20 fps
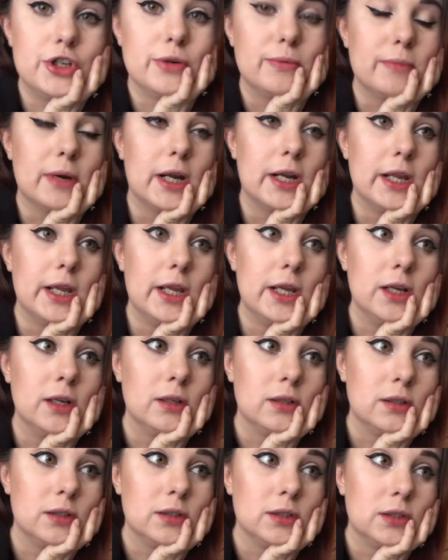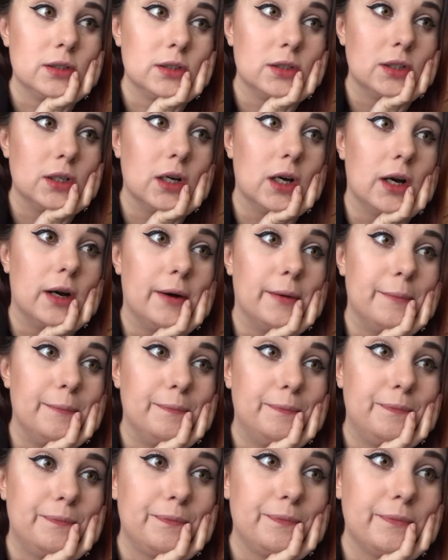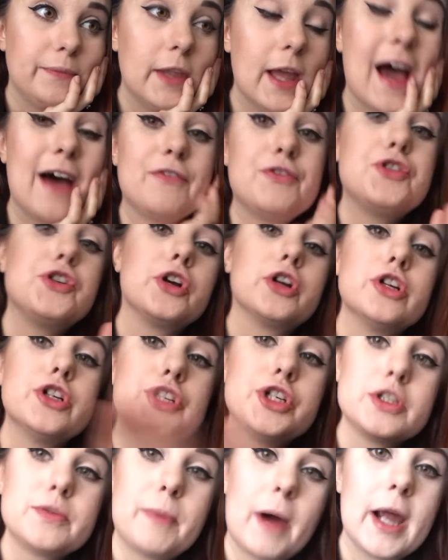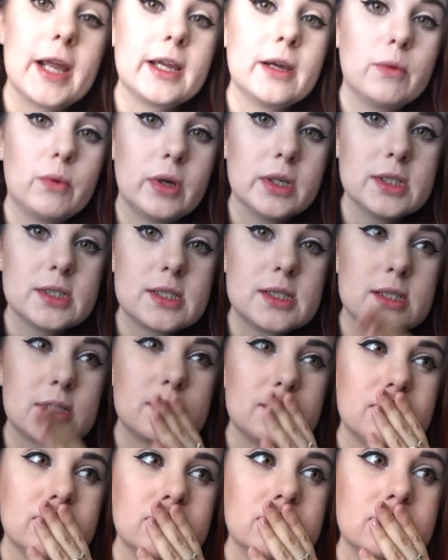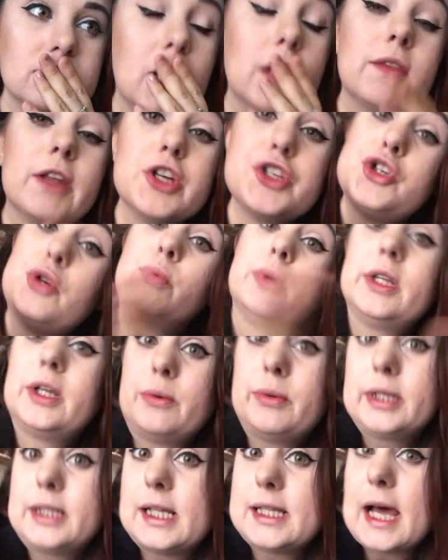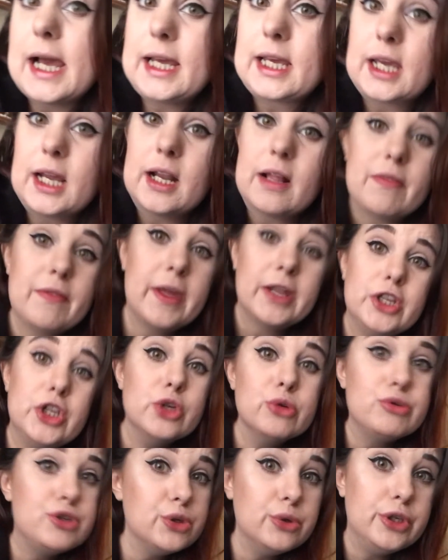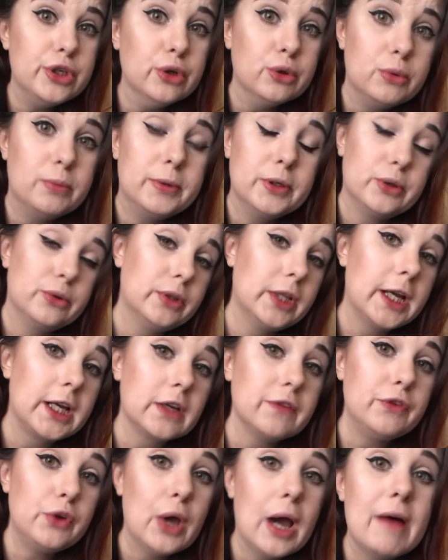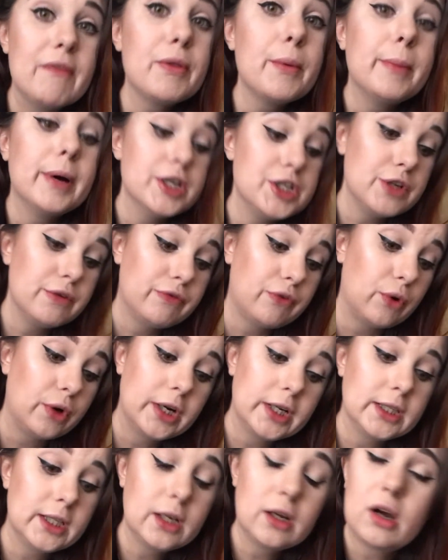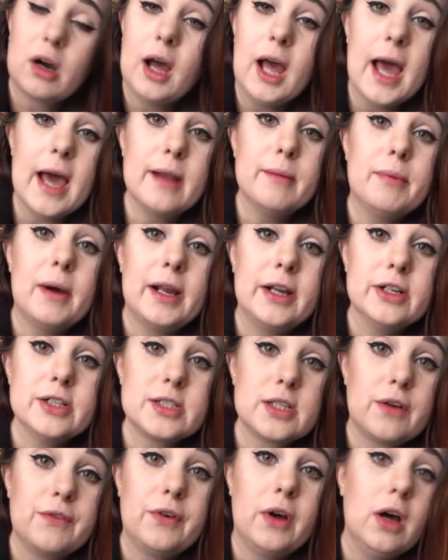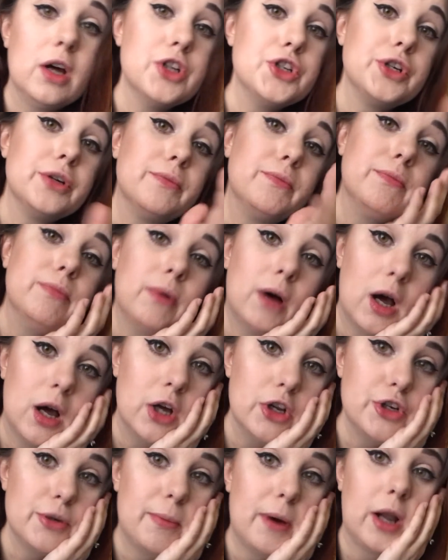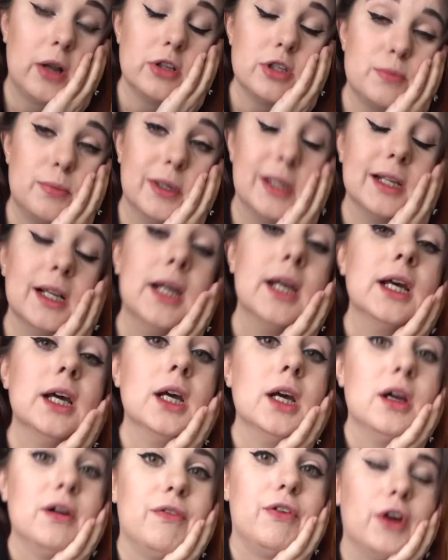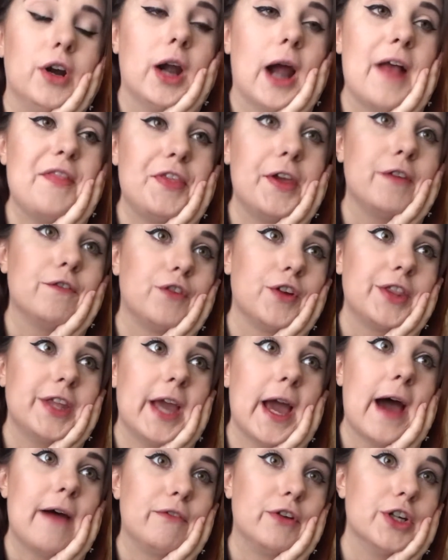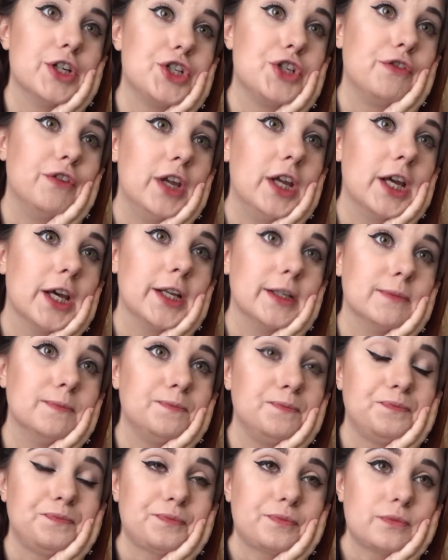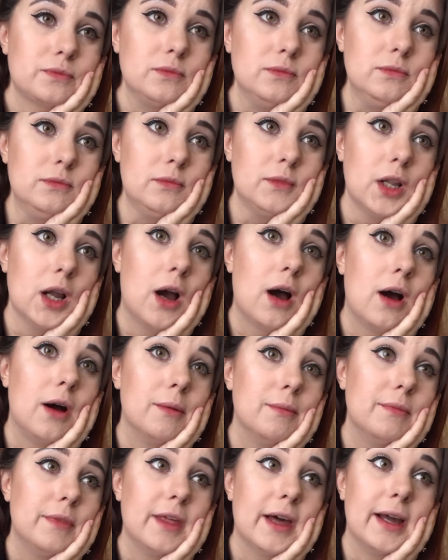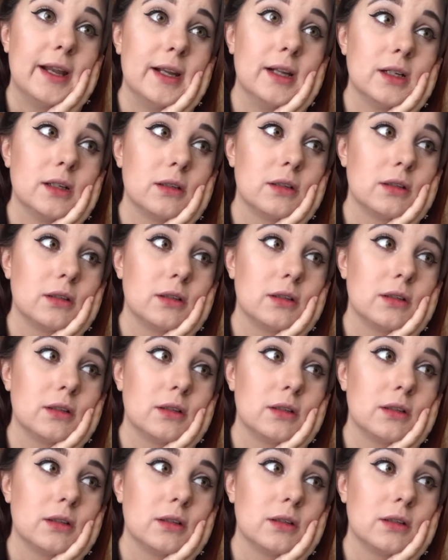your money after just buying it once. Unless you really, really like it, and then you do you, boo. Like, if you have the budget for it, then go ahead, buy yourself 100 bottles. But I think for the average vegan that